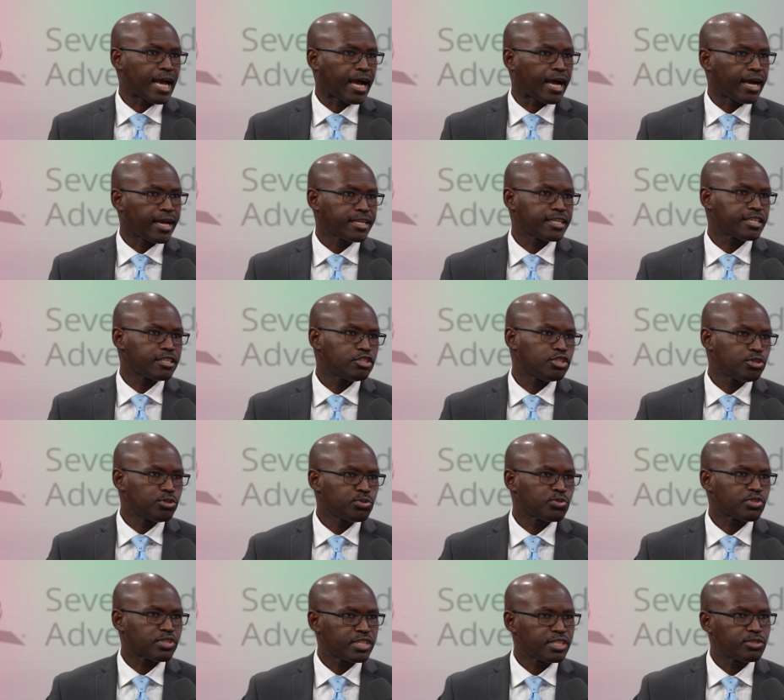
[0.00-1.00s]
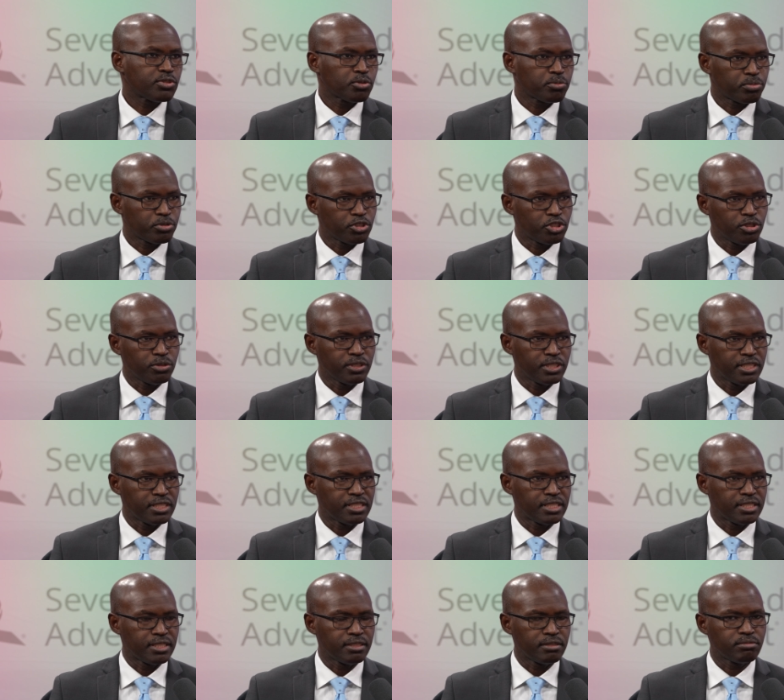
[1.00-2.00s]
I can use this
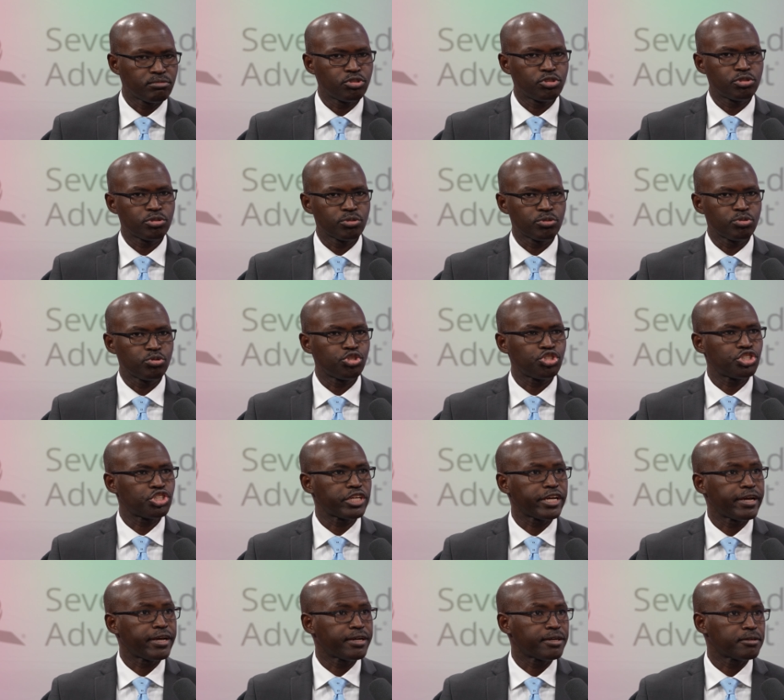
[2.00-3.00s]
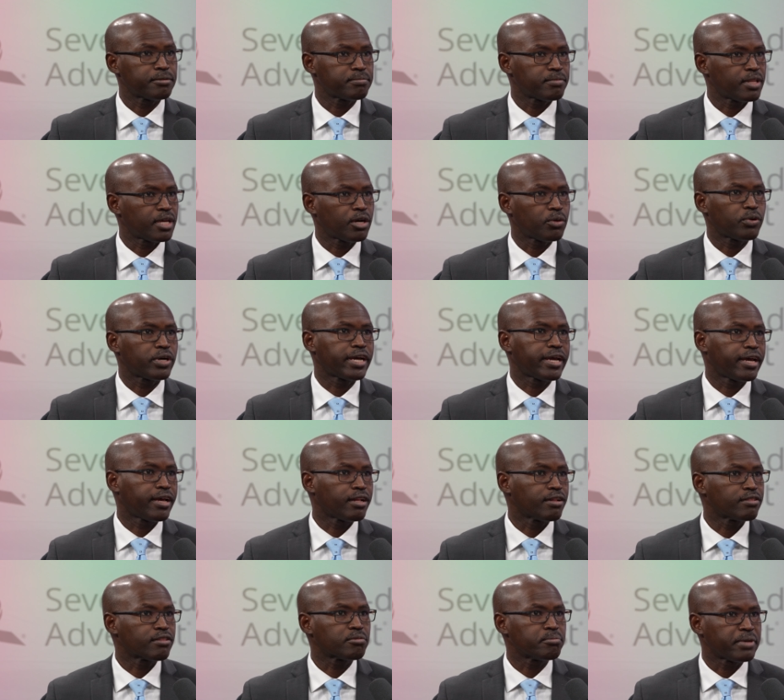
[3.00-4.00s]
opportunity to share our
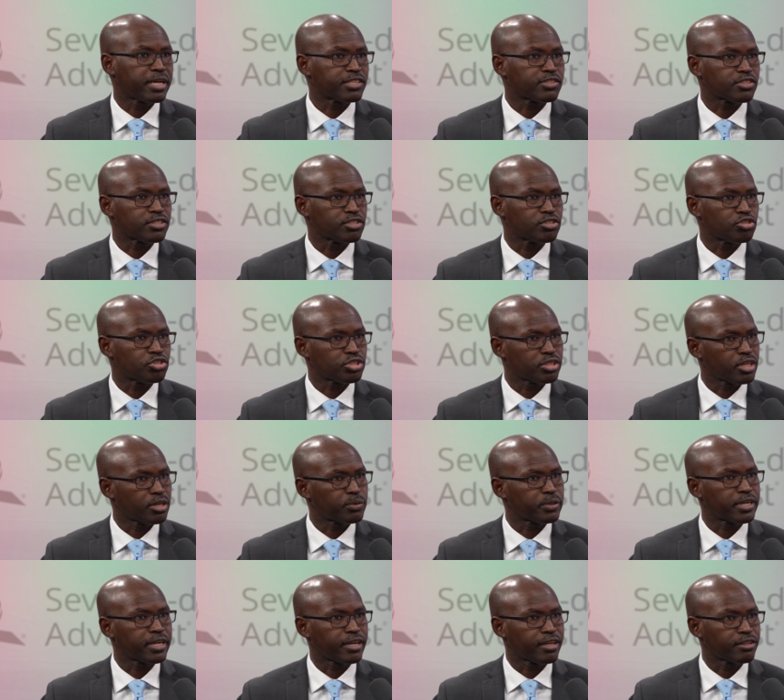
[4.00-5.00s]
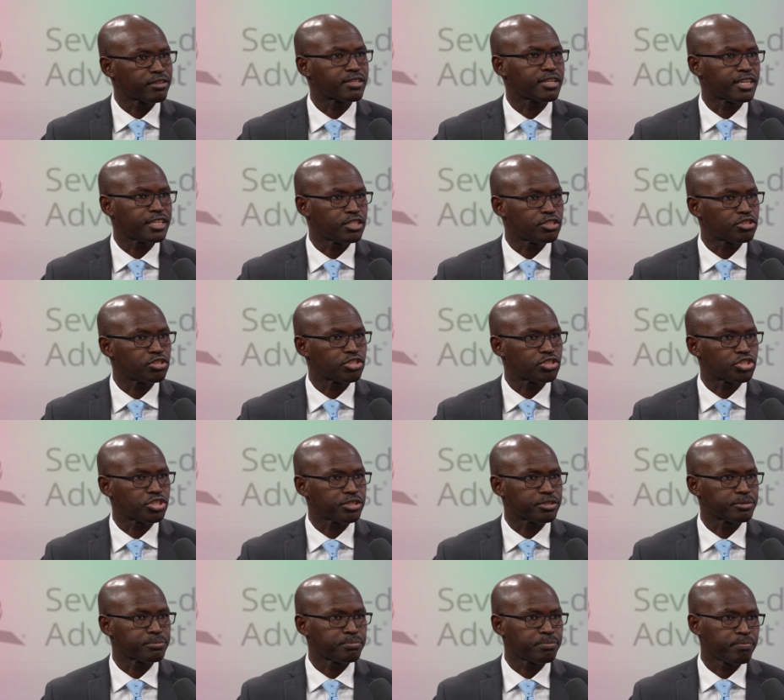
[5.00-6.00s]
health message, our health
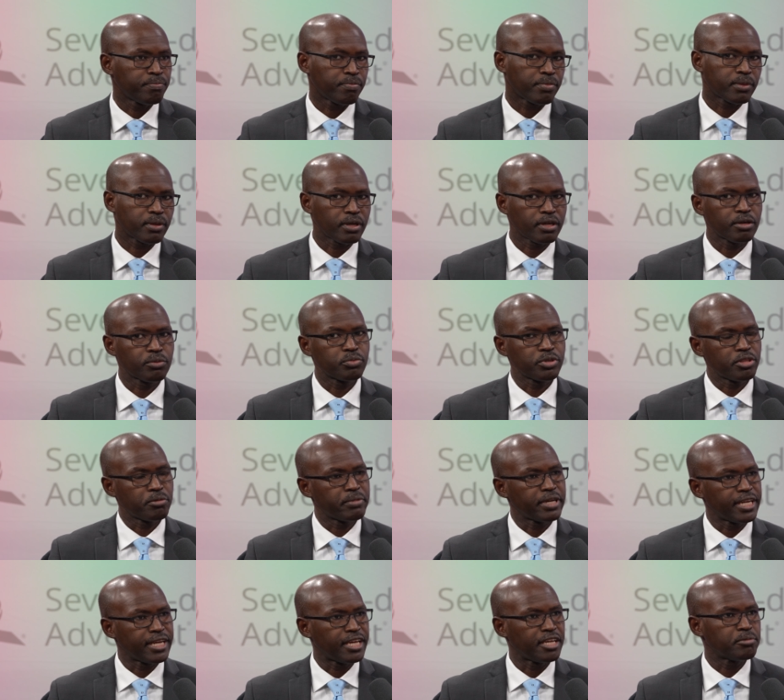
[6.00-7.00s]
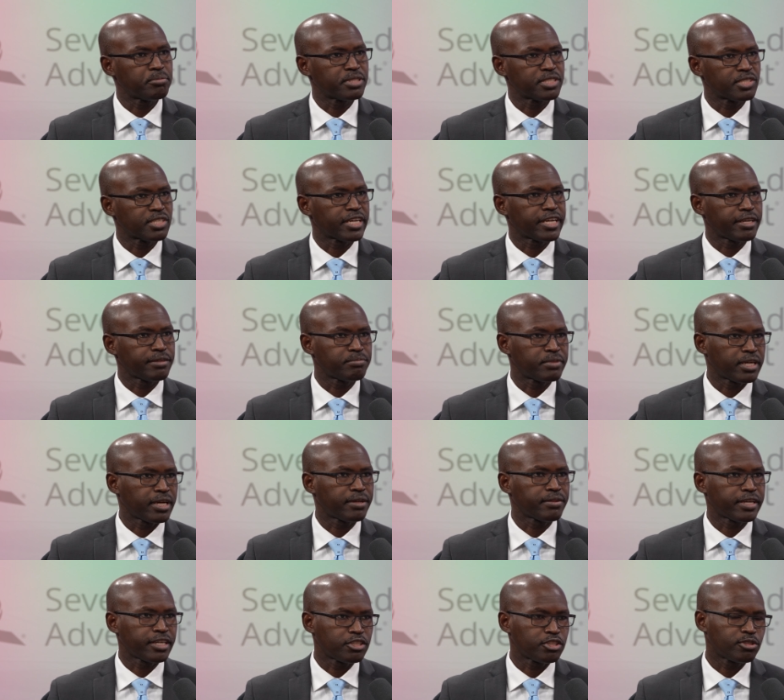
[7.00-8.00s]
literature, uh, with my neighbors. I,
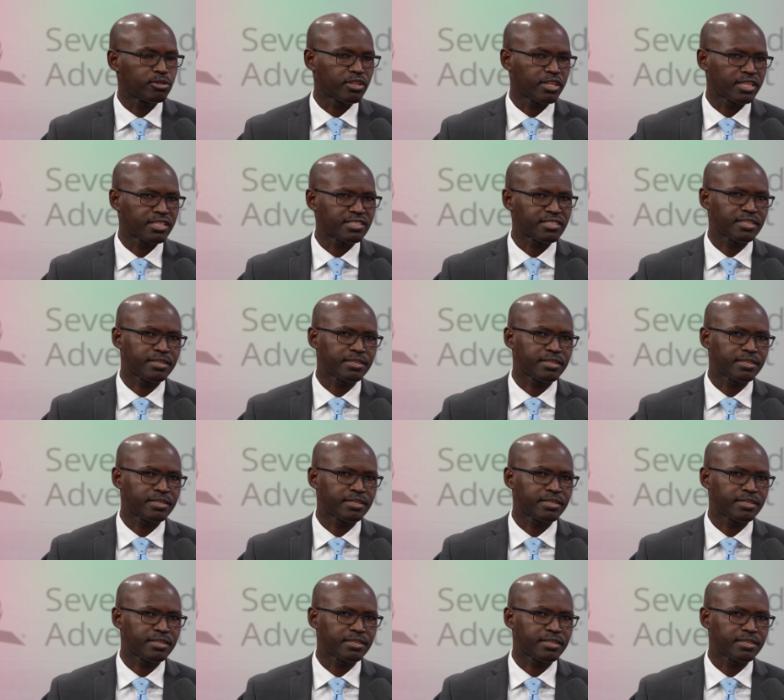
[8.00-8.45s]
I, I do that.